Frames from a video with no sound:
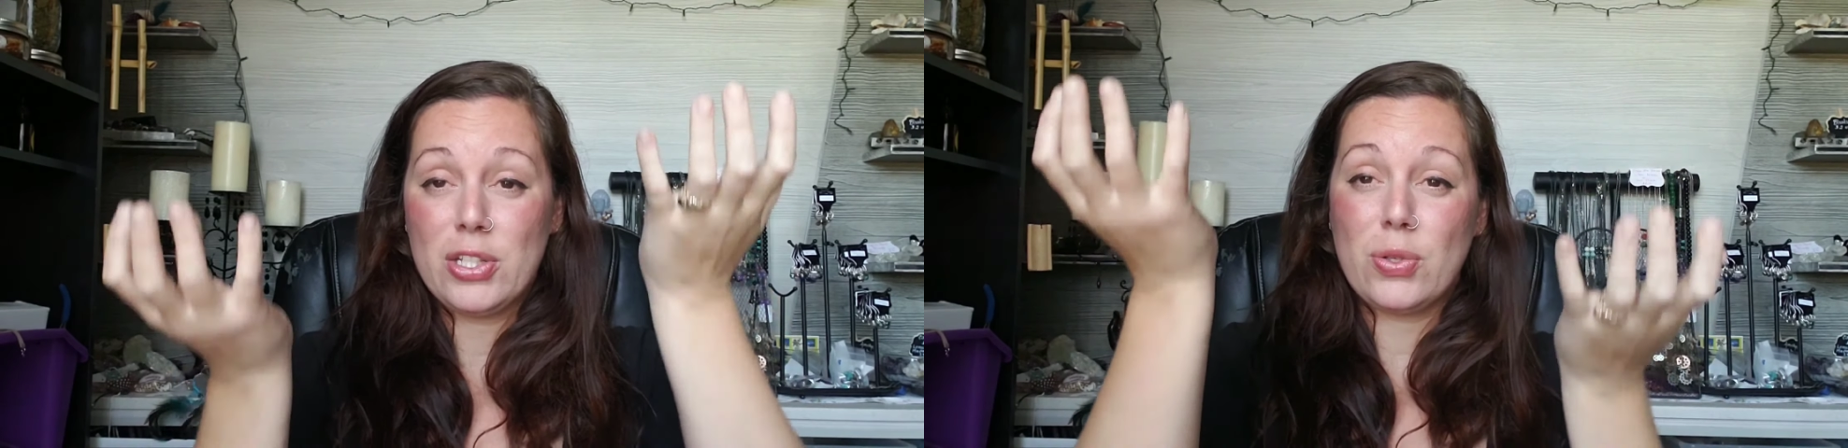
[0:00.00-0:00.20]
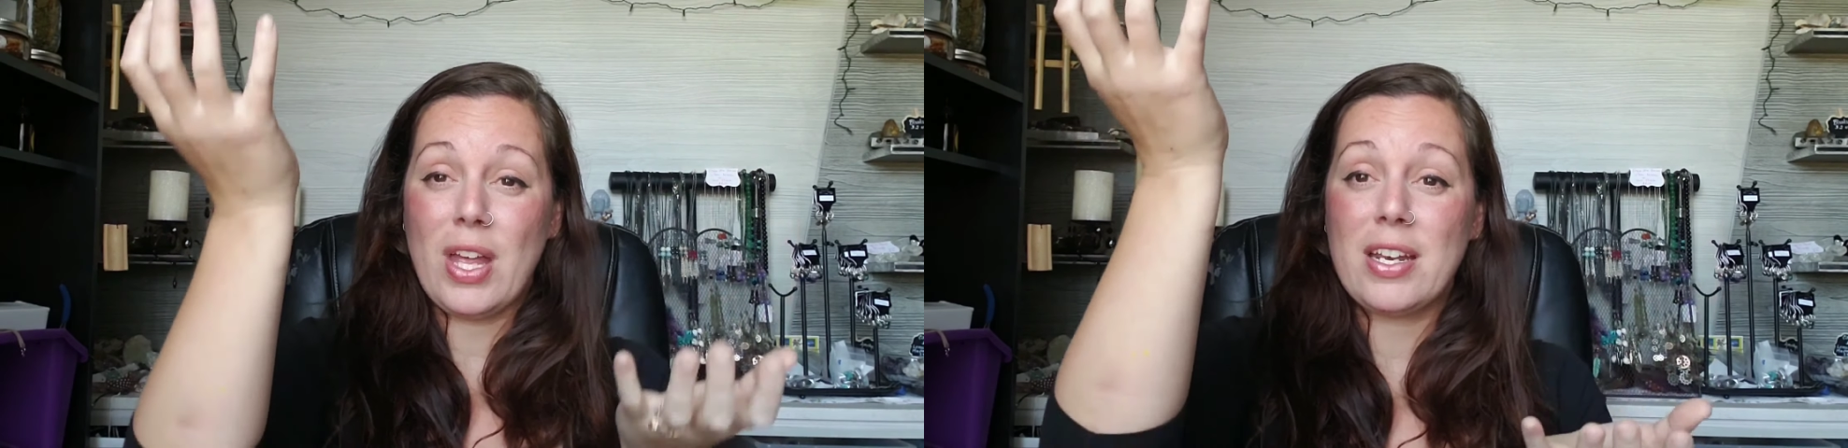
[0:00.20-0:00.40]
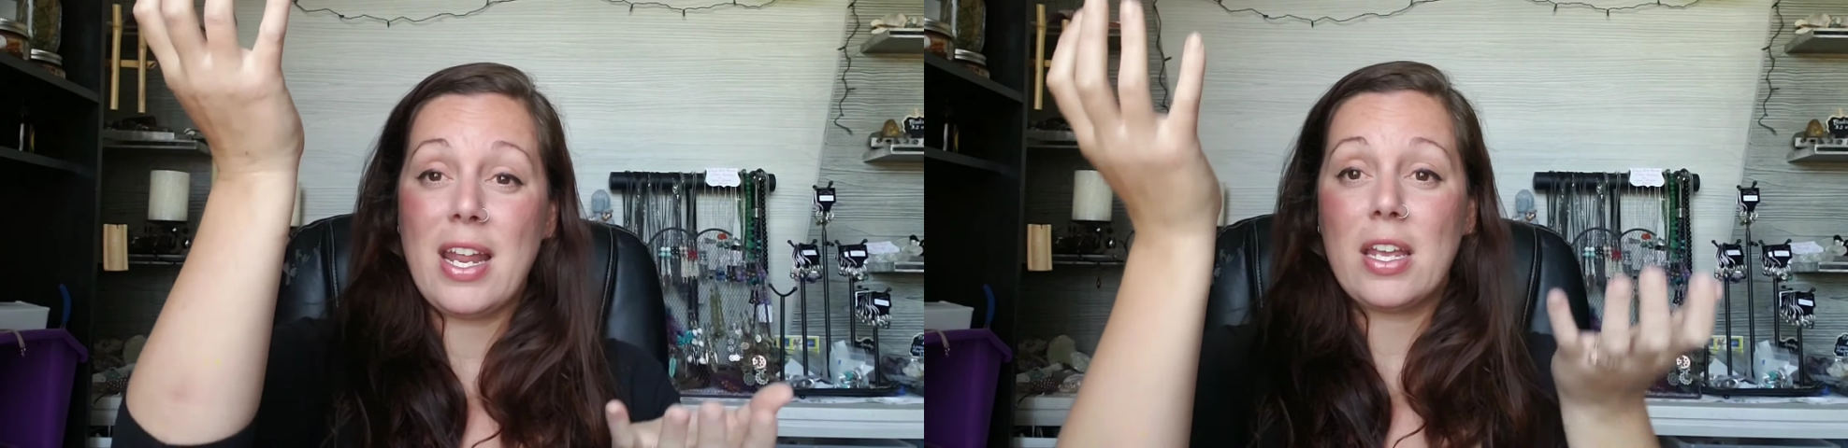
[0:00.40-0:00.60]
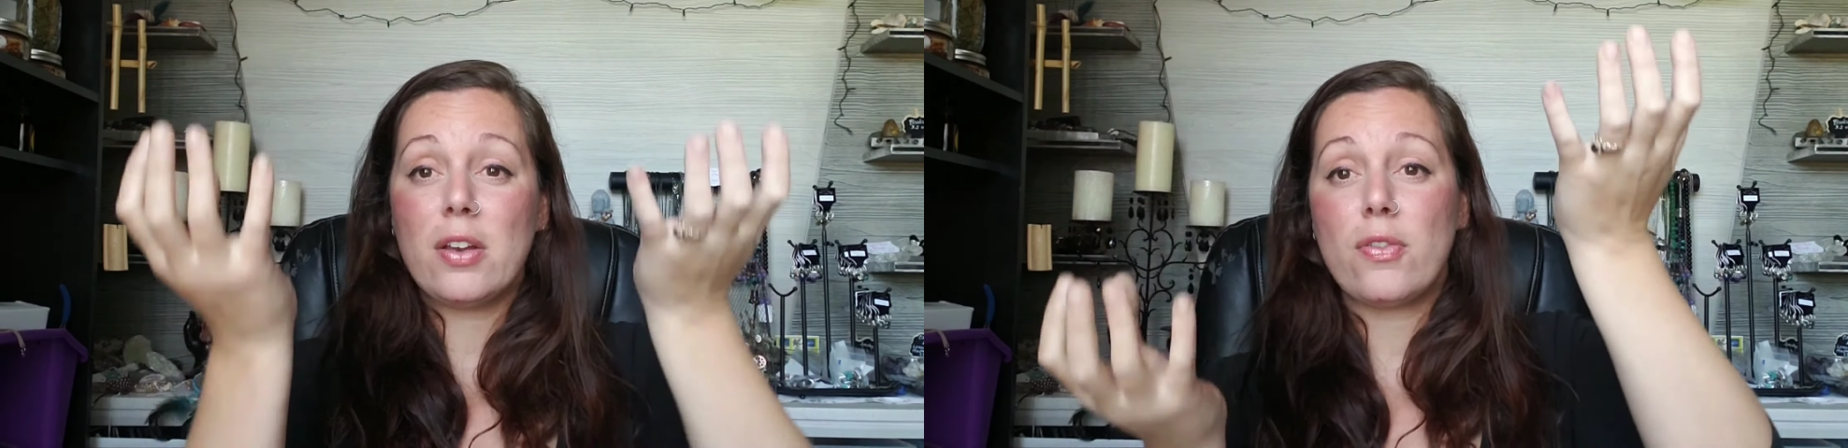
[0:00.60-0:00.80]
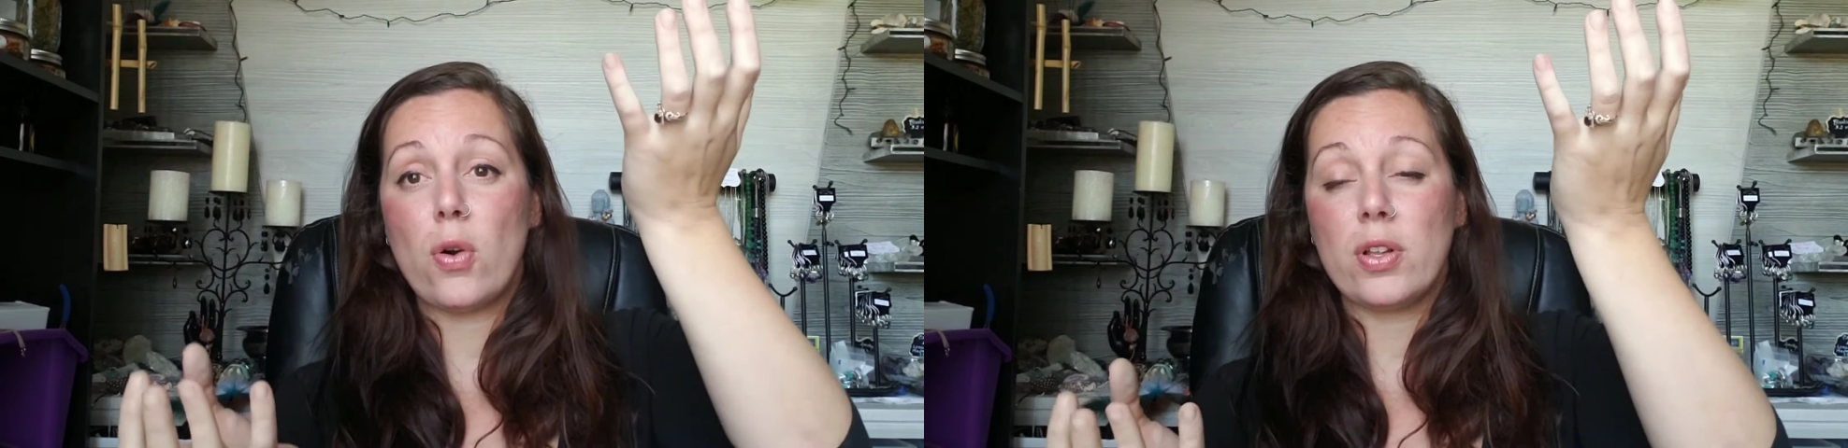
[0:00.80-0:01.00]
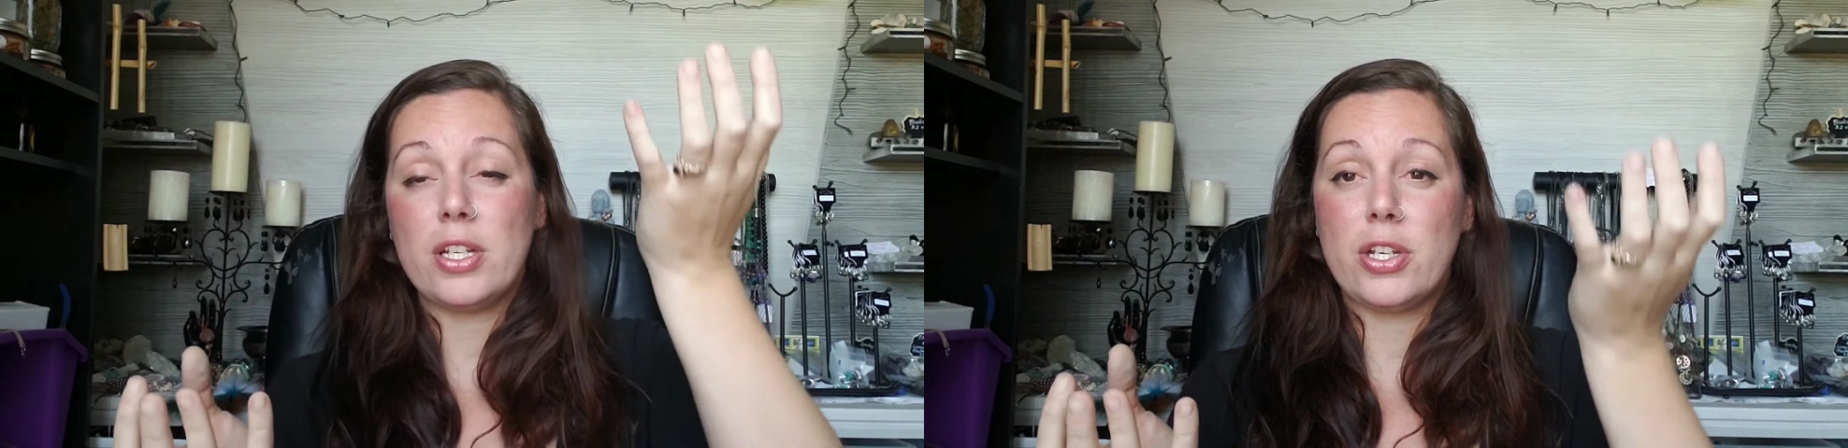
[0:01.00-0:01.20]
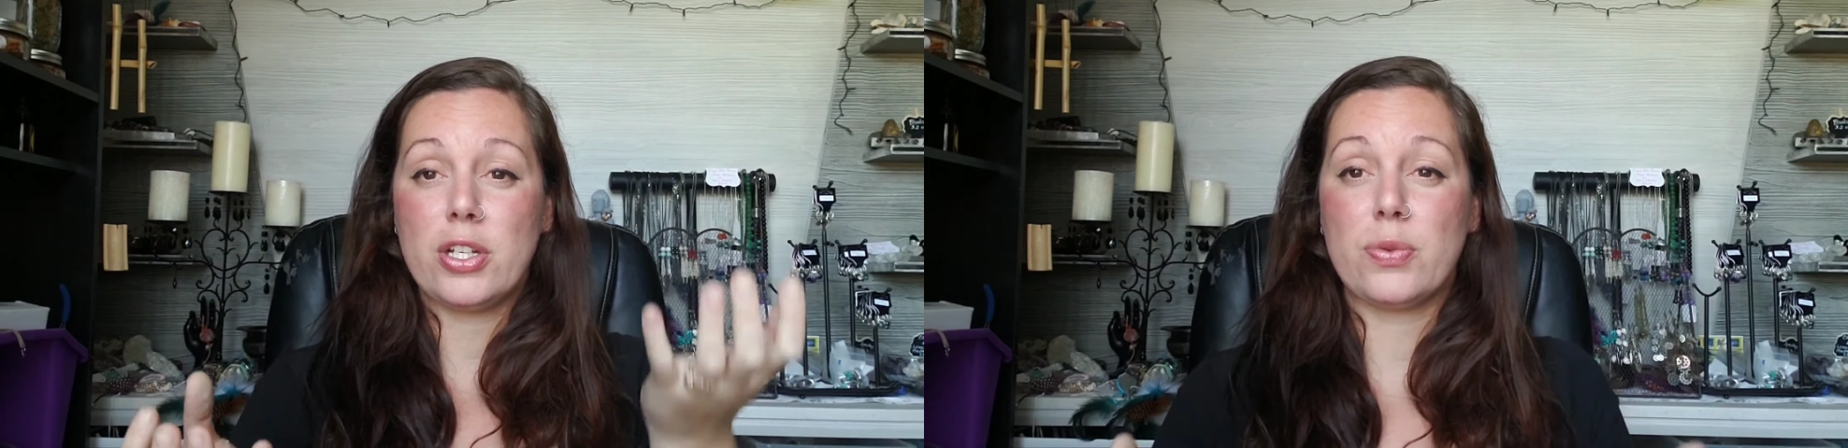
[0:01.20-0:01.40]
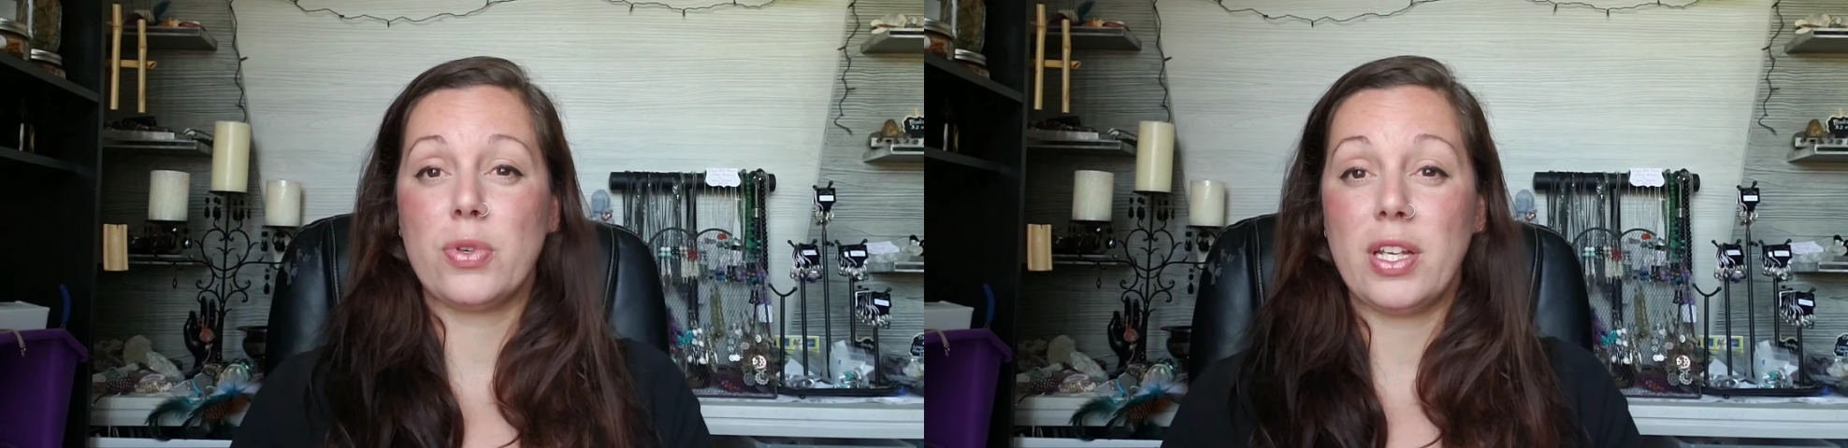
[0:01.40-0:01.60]
So that negative
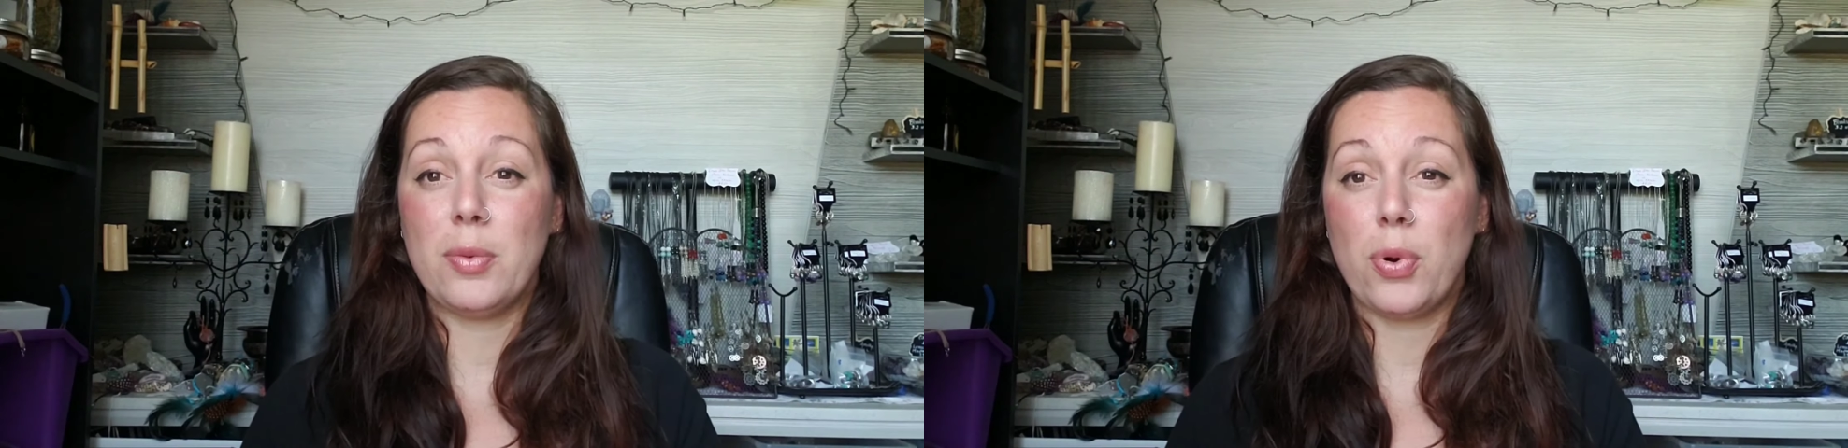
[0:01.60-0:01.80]
correlation is really